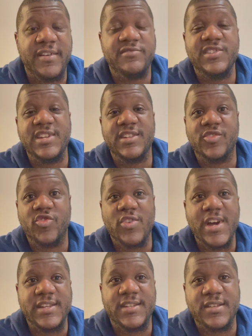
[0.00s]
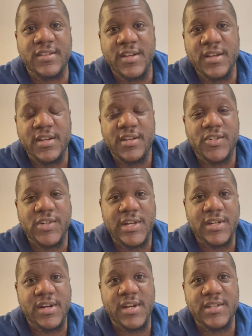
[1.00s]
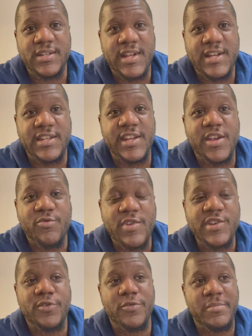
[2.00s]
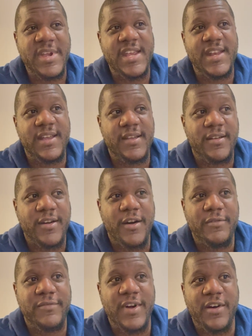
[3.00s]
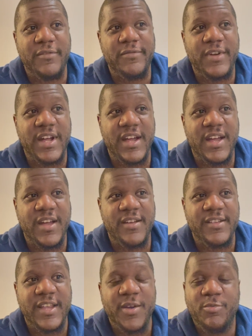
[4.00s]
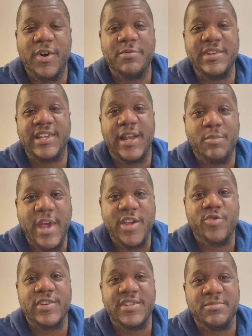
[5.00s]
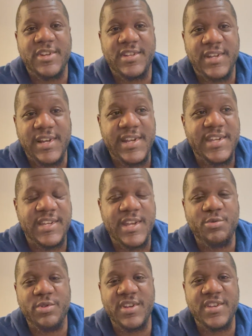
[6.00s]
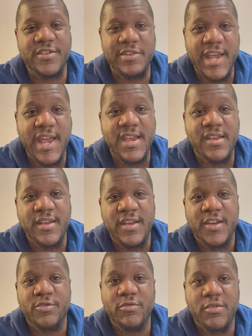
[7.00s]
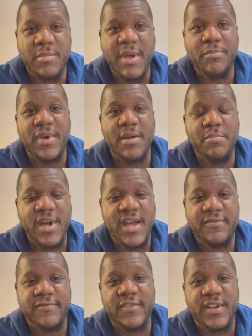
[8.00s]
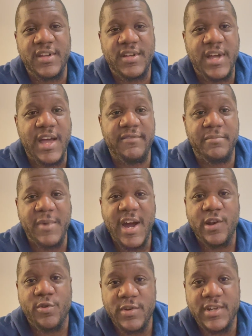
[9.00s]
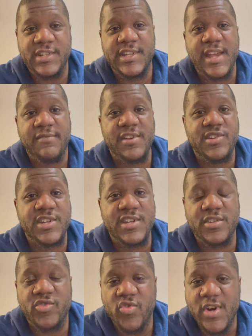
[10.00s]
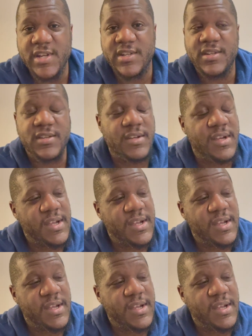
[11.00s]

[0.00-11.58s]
of Jesus Christ. All right, guys, that's the original meaning of, of uh, why we celebrate Christmas, at least here in the UK. We remember the birth of my Lord and Savior, Jesus Christ.